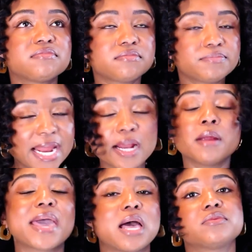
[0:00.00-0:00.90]

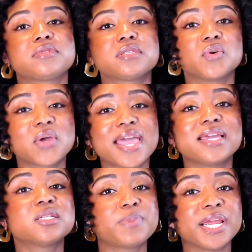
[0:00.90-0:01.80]
paramount, okay?
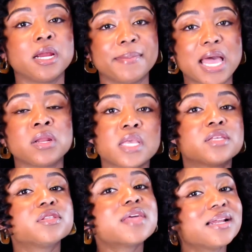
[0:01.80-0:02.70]
It is paramount.
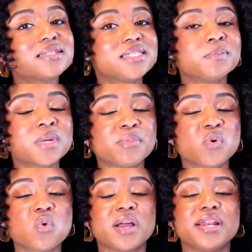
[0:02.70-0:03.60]
So that is tip number
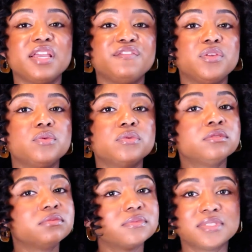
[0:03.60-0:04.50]
one. If
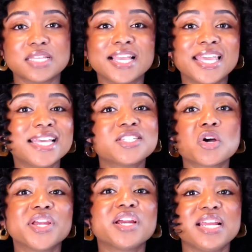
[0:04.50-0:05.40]
you, again,
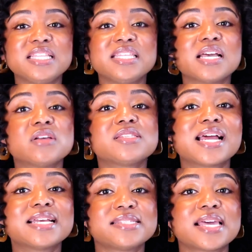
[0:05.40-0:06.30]
don't hear anything else that
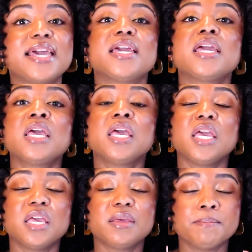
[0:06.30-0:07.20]
I say,
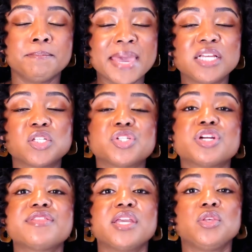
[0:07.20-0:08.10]
make
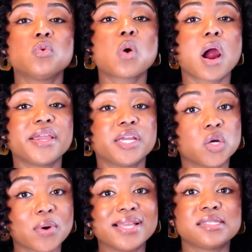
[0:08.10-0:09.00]
sure that you are in
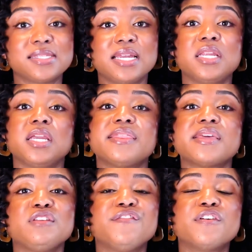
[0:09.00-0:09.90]
great standing and
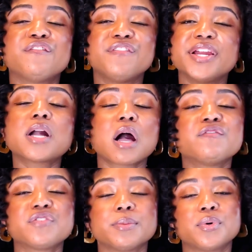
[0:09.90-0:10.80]
that you feel very
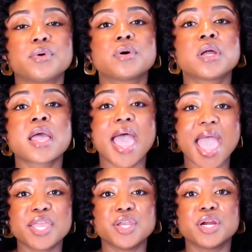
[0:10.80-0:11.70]
comfortable
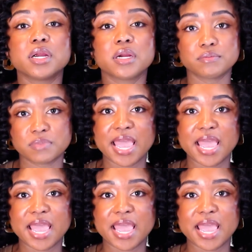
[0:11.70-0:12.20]
at your